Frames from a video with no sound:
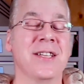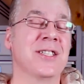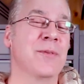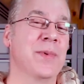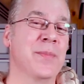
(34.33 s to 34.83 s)
And
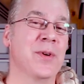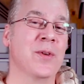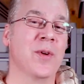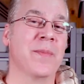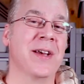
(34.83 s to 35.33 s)
some
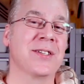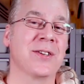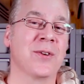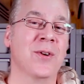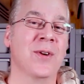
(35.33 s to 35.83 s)
people will base
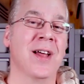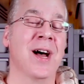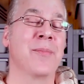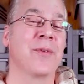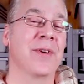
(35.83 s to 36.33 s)
their whole
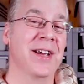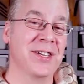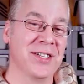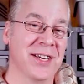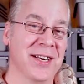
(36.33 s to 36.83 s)

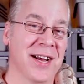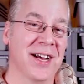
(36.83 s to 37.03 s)
operation